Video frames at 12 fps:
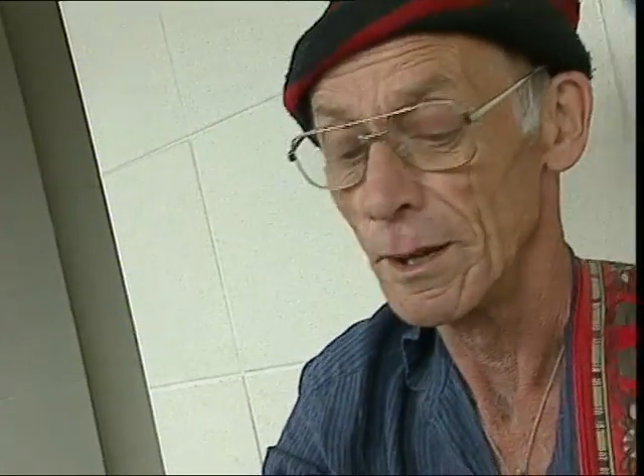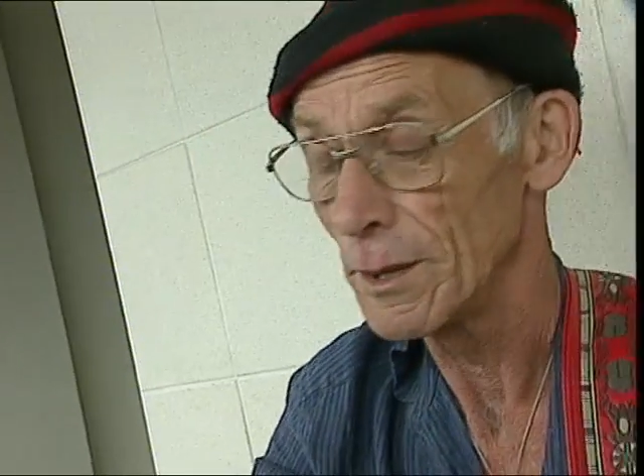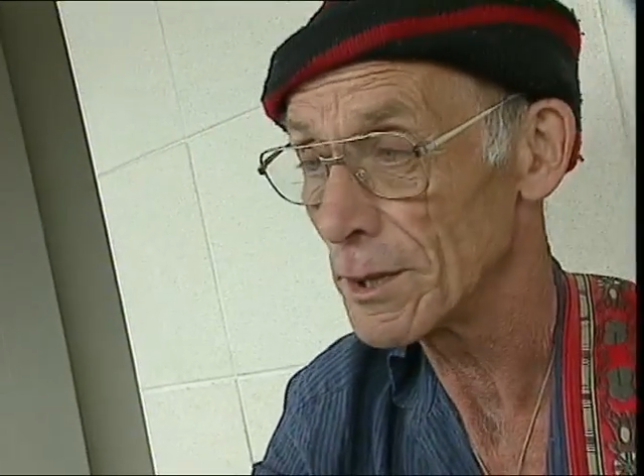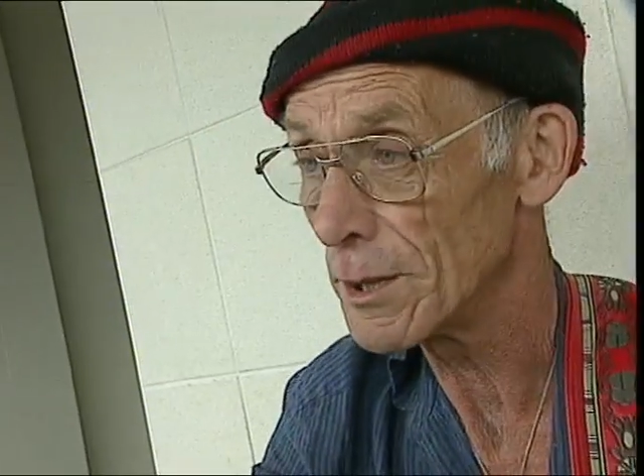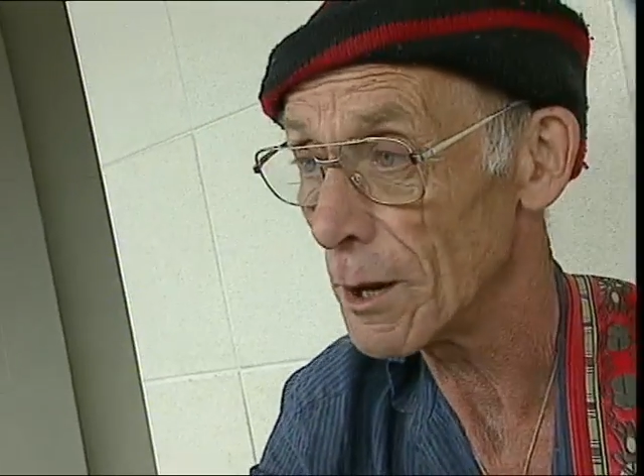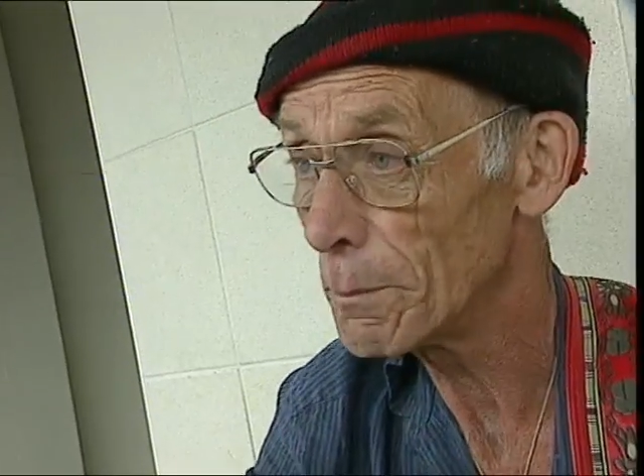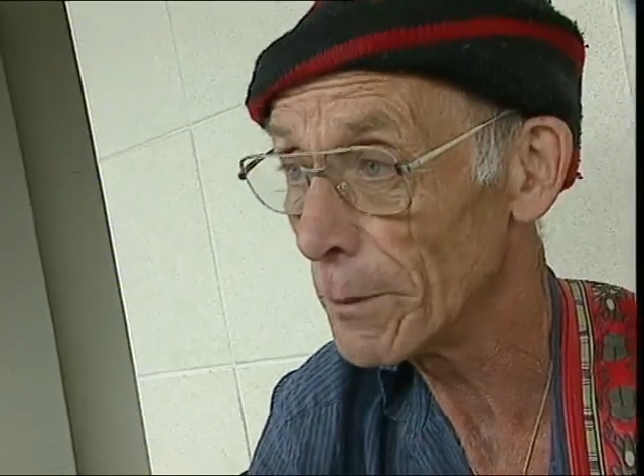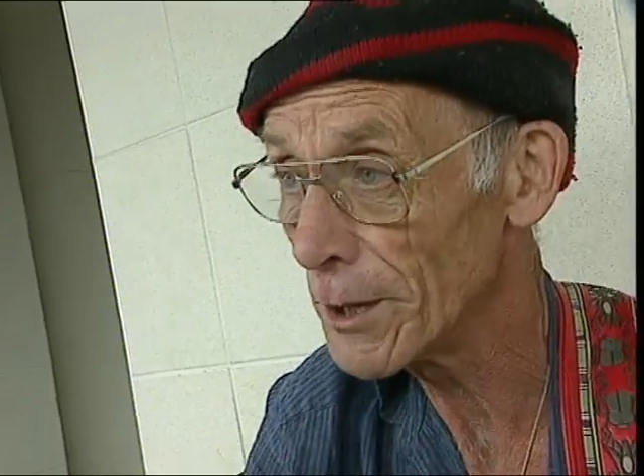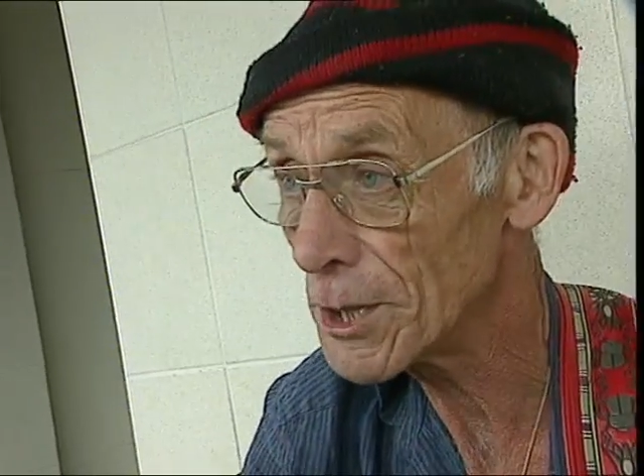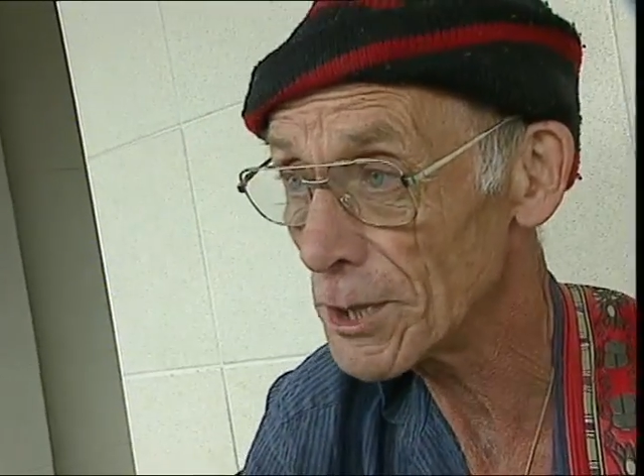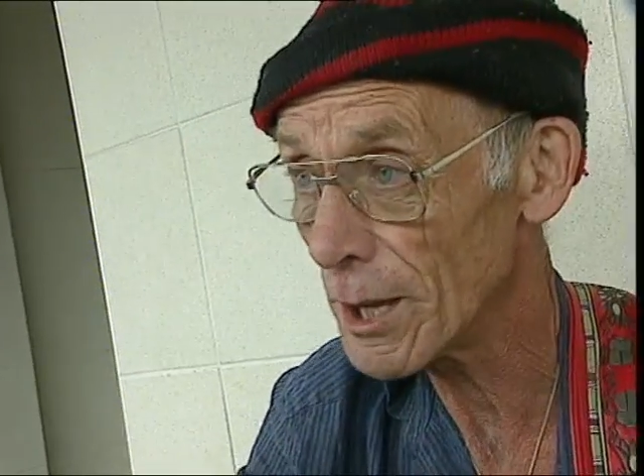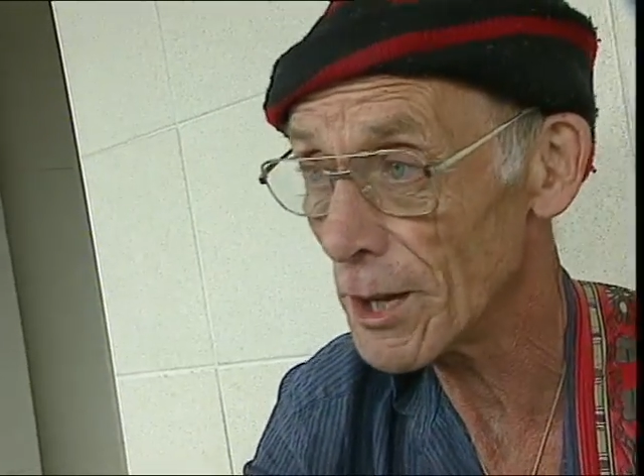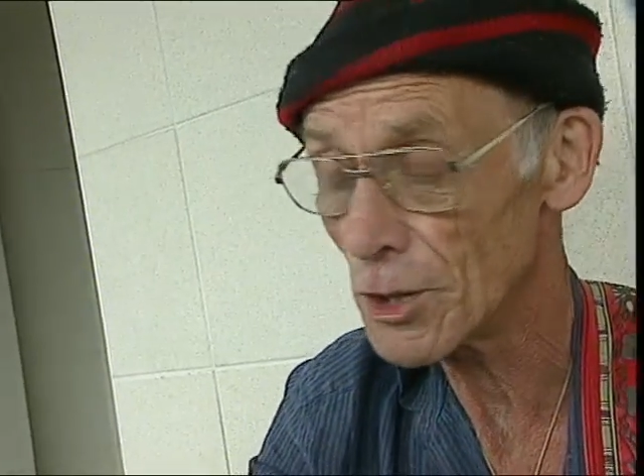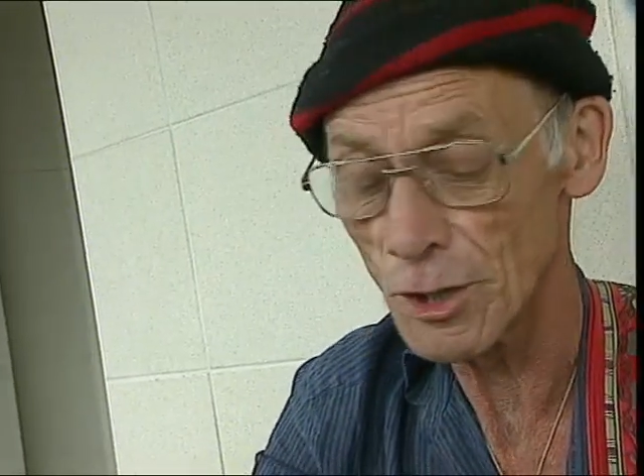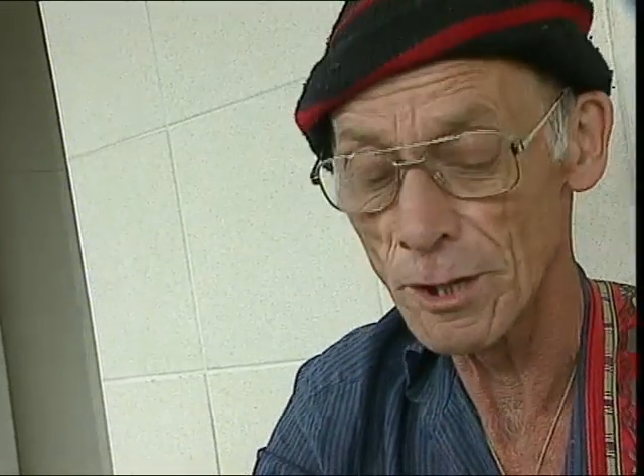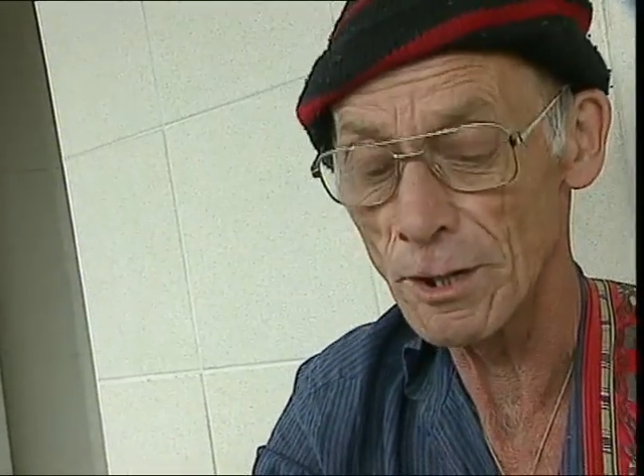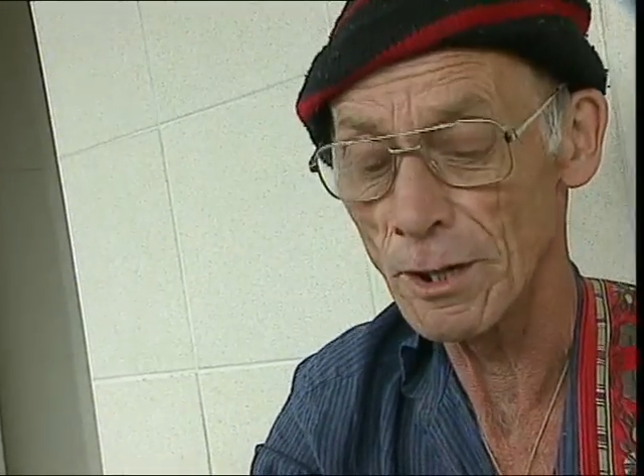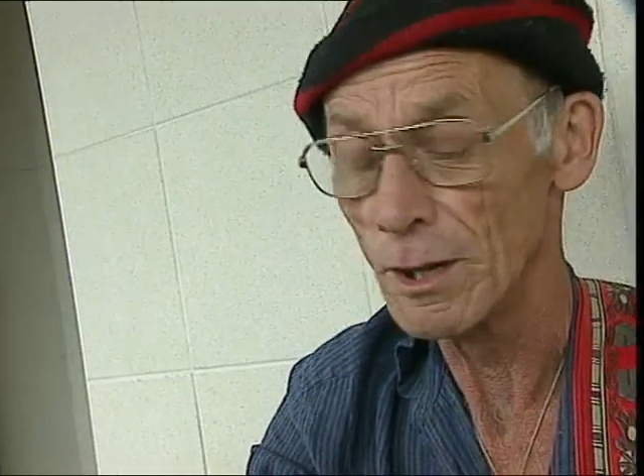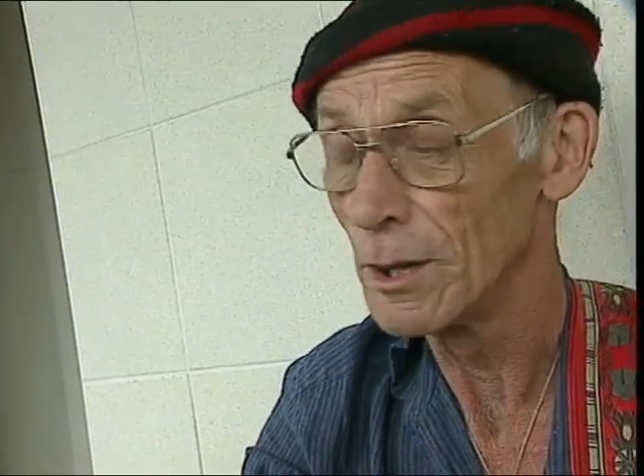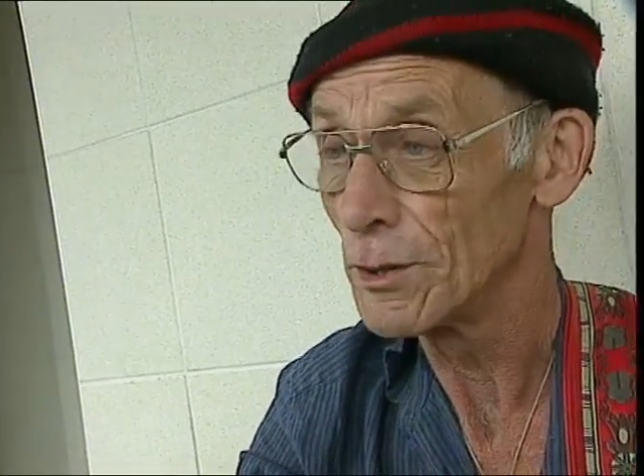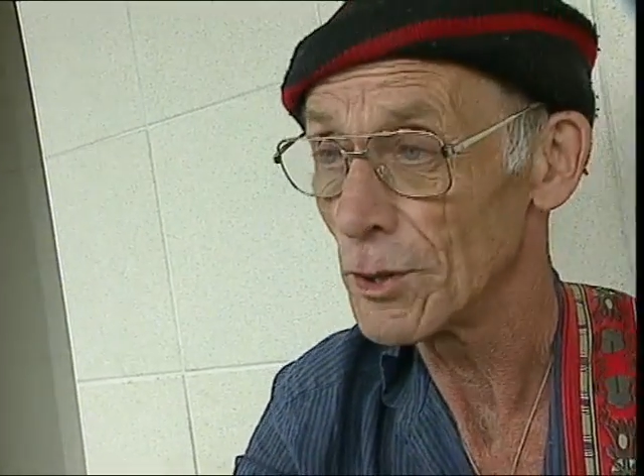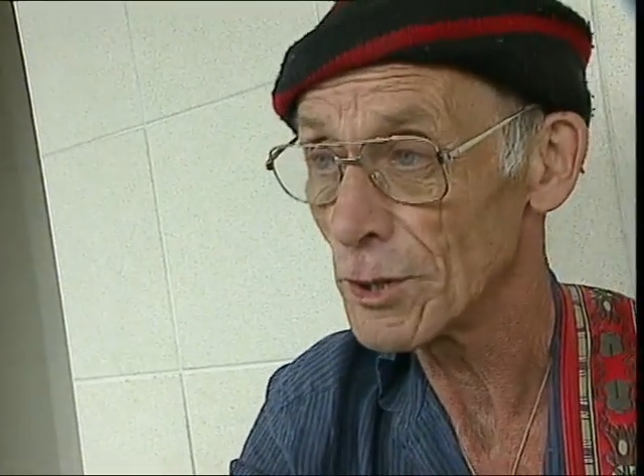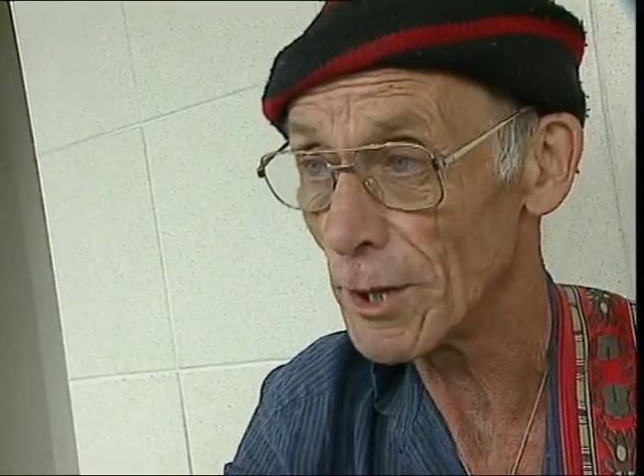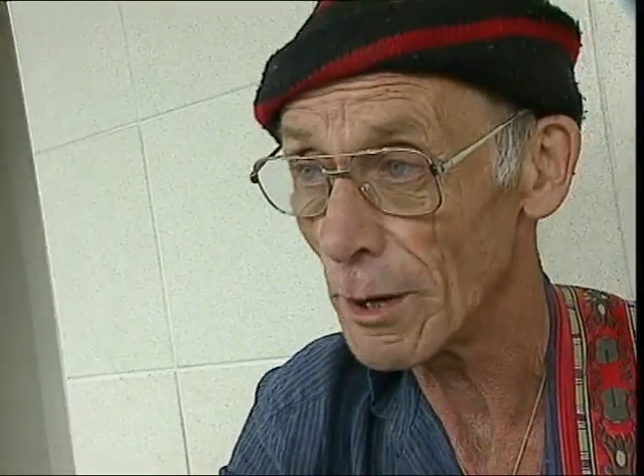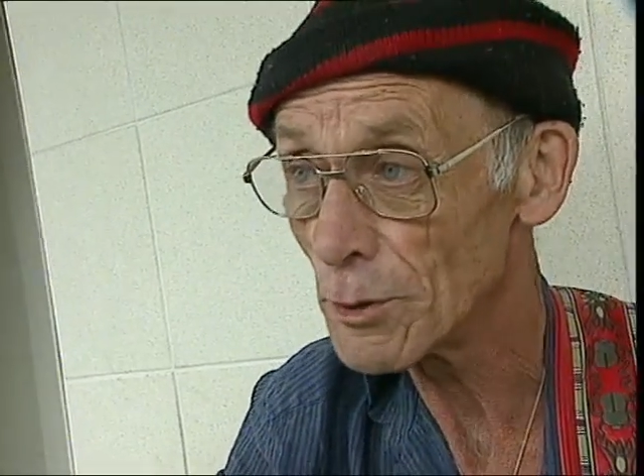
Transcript: there's no police station, there's no